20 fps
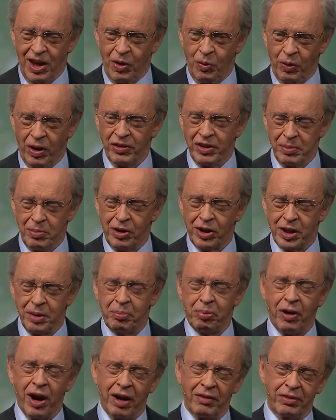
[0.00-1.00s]
Well, in the book of
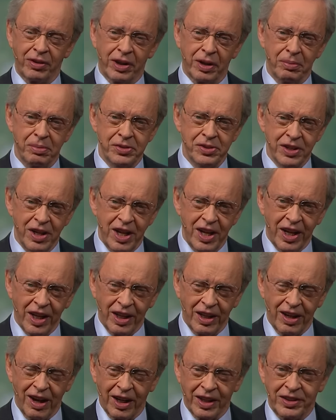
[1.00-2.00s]
Proverbs,
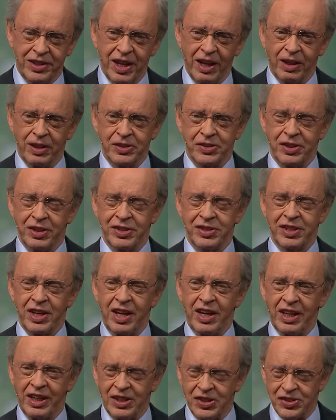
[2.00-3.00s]
God tells us
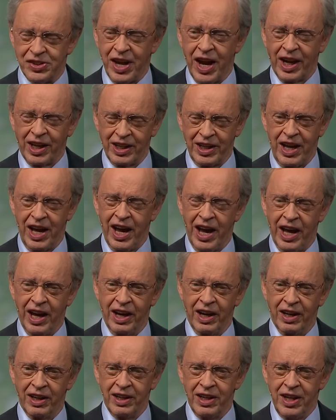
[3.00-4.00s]
exactly
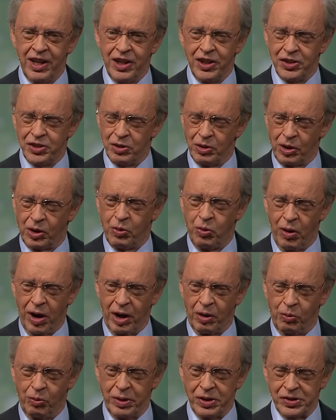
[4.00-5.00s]
how to
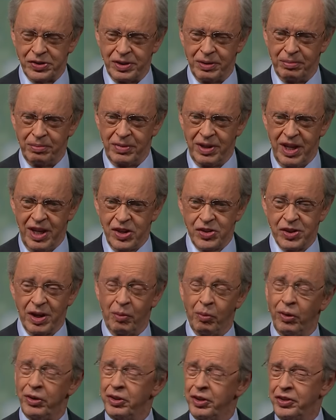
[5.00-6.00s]
acquire wisdom. So I
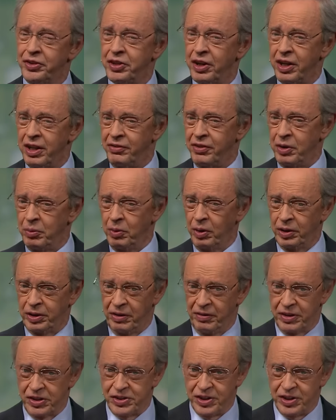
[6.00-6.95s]
want you to turn, if you will, to the